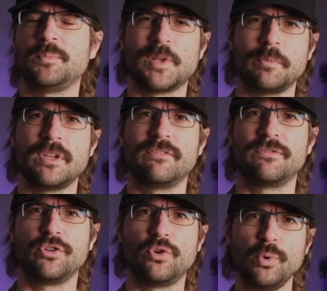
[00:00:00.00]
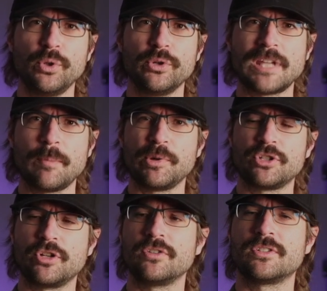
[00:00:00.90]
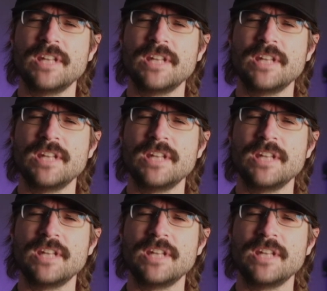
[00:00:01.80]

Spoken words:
something for cooler temperatures,